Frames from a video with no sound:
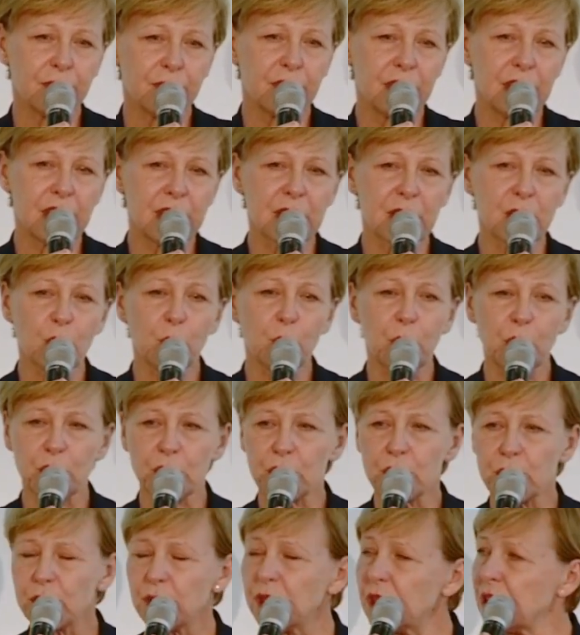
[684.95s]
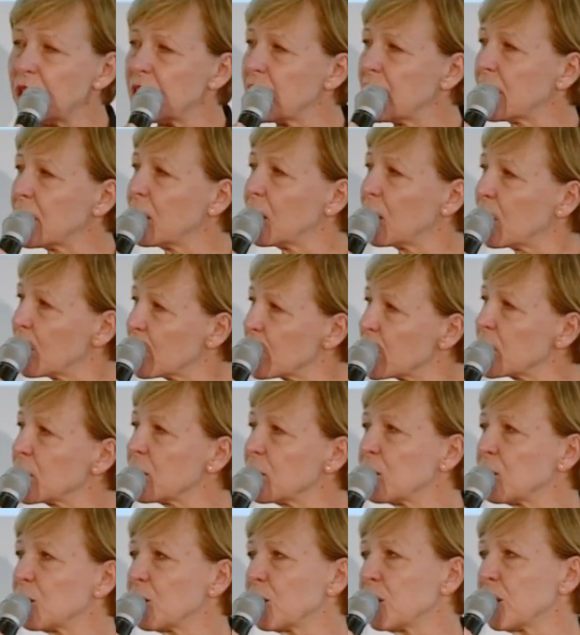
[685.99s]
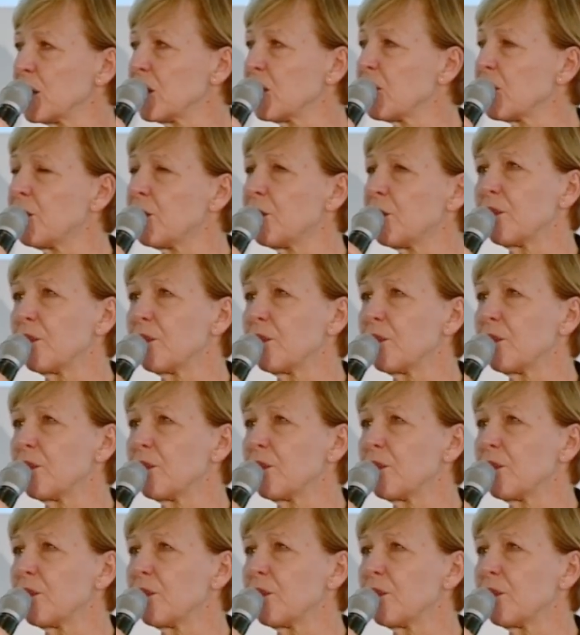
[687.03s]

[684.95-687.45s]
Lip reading: this opportunity closer to the